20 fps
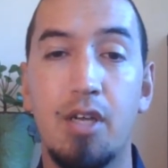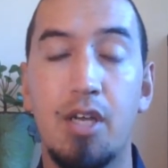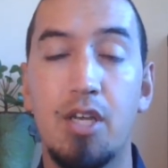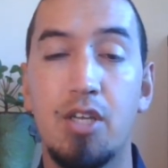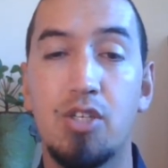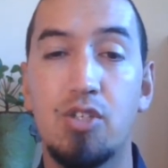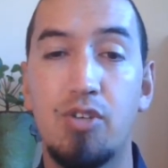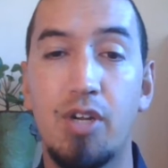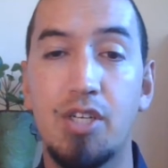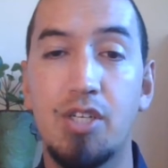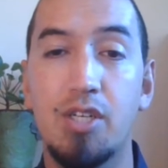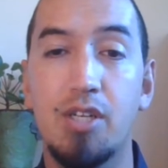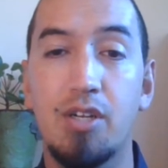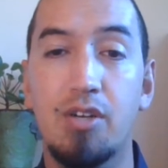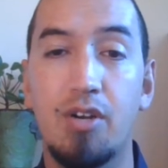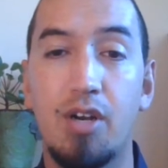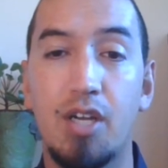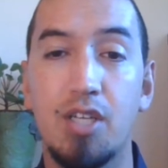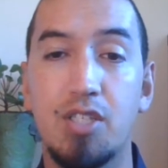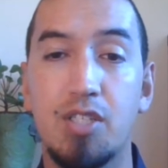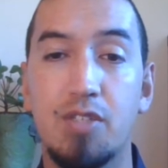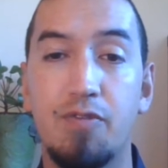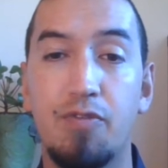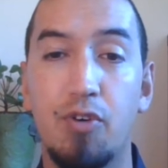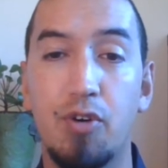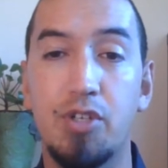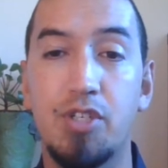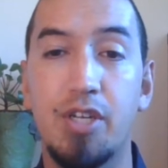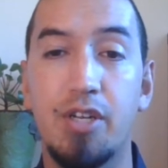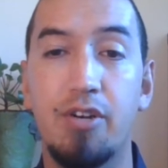stretching across
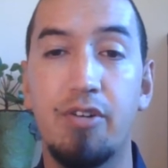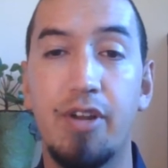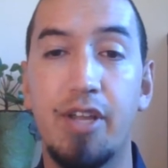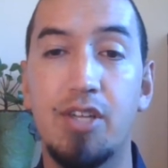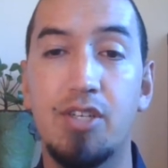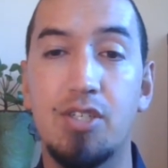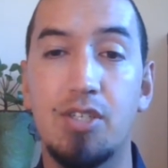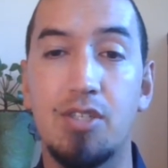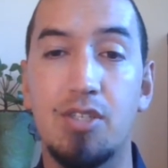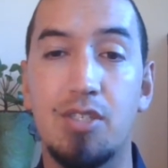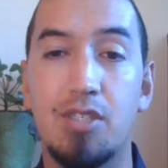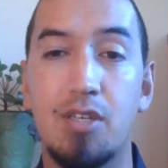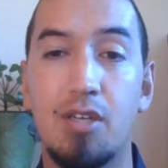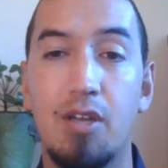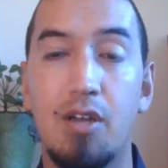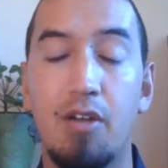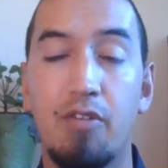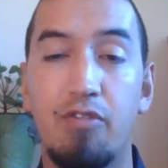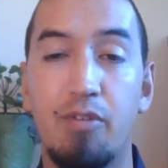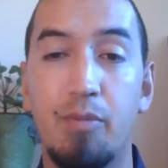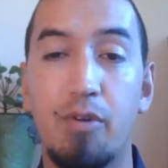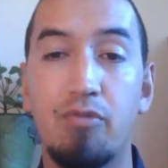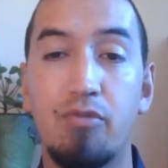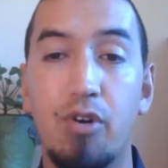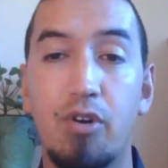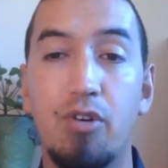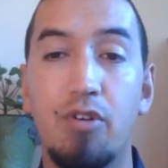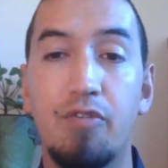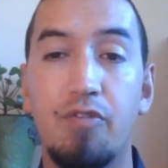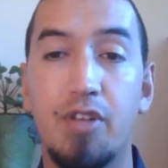4 generations from a
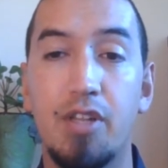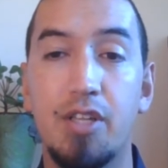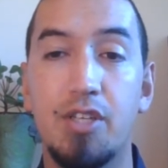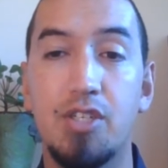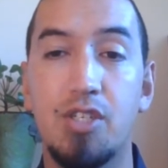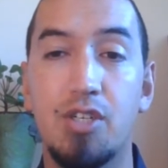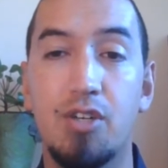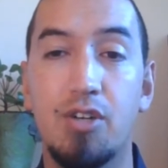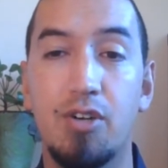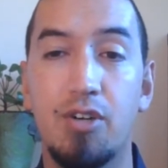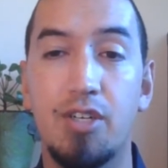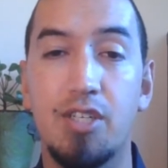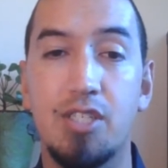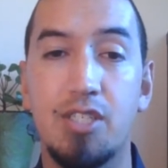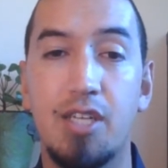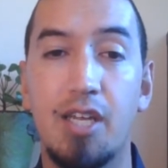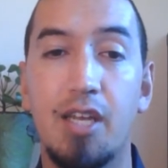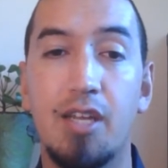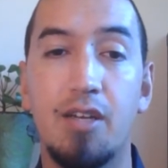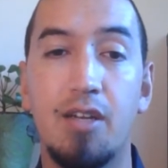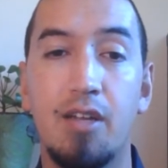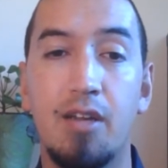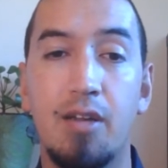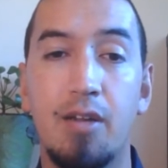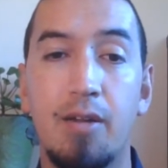rural village in Kurdistan